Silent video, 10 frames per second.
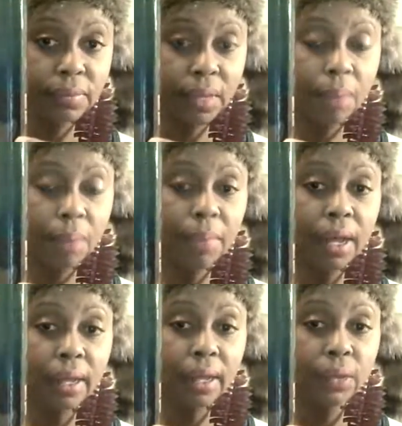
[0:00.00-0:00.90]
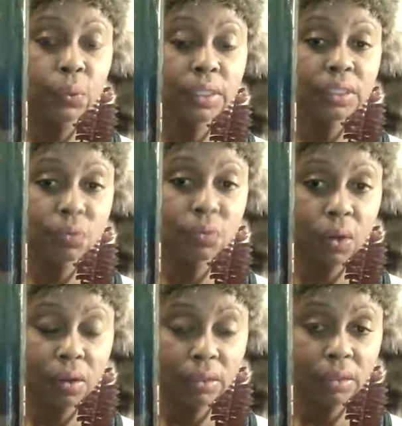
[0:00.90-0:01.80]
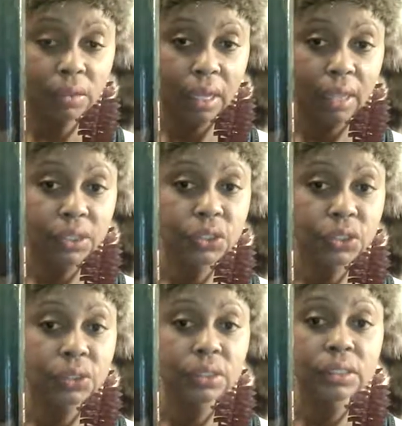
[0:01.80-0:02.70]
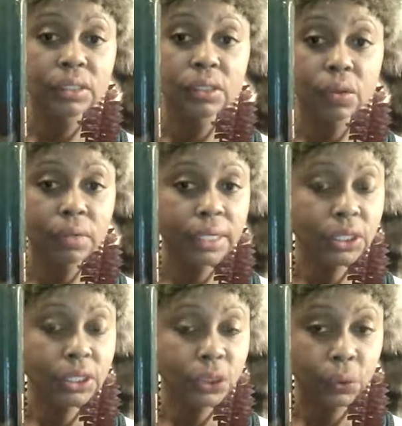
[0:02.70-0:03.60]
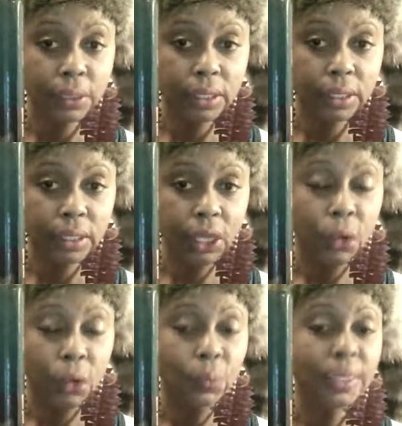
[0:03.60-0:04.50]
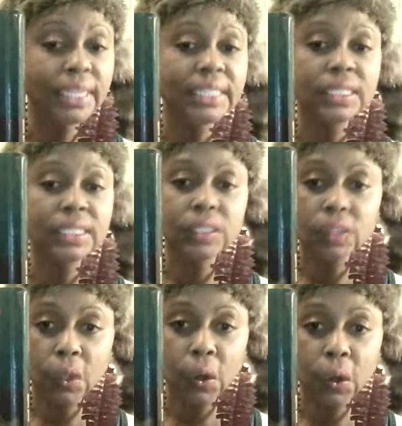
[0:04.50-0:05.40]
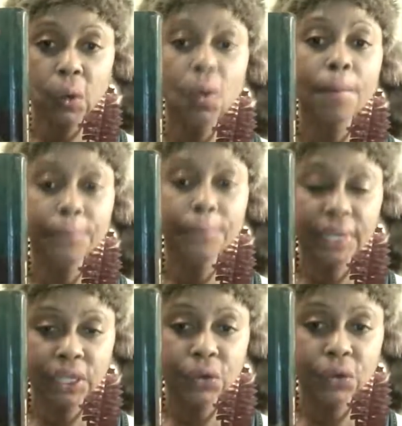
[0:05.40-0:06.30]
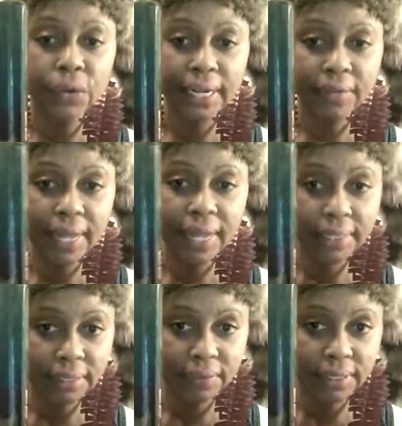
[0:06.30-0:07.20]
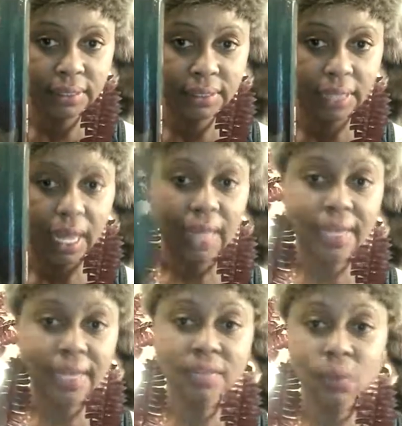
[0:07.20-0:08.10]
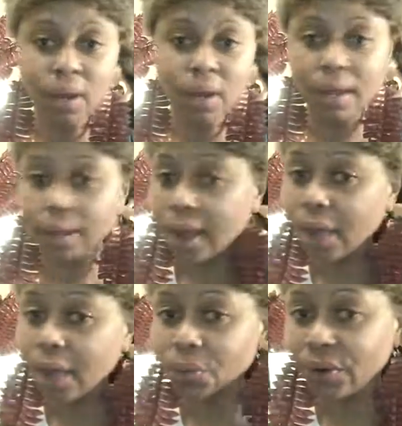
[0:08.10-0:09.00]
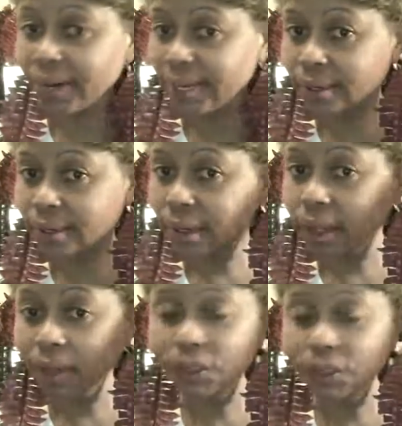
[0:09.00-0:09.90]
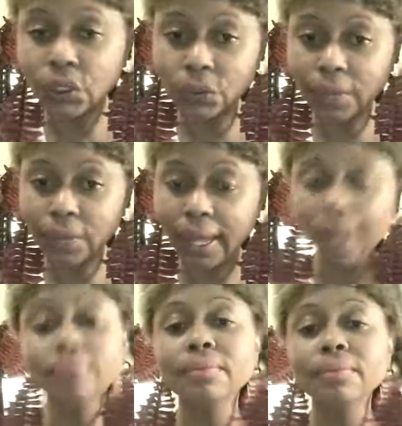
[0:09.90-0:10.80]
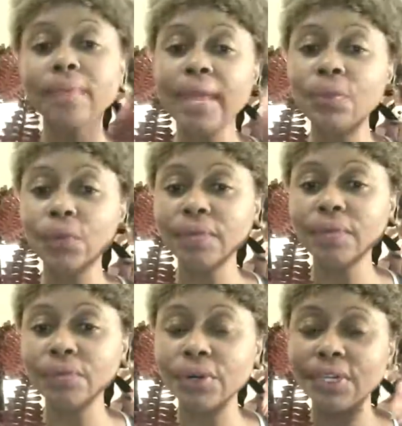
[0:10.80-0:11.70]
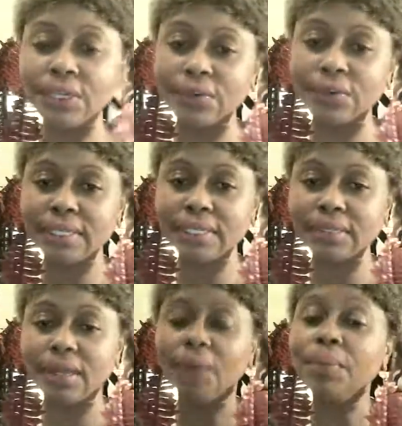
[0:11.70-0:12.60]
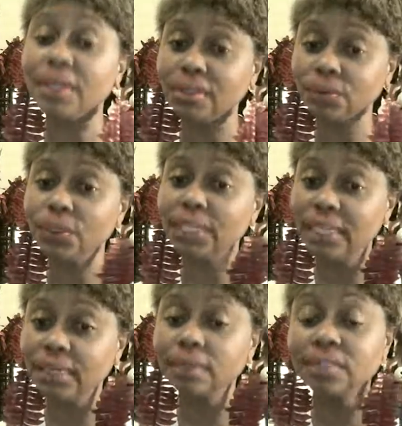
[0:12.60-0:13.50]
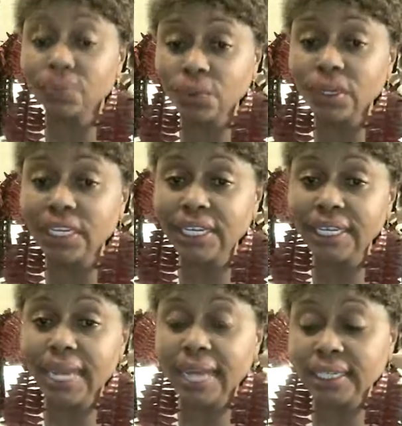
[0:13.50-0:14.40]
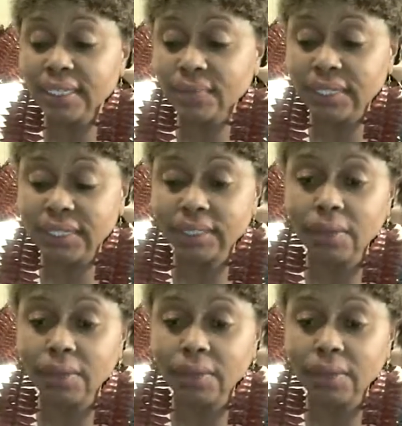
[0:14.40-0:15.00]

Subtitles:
by Wilson Rawls. The students totally enjoyed it. We did so many creative activities. That's why I'm wearing the coon hat and the red fern earrings, because we did some really neat activities.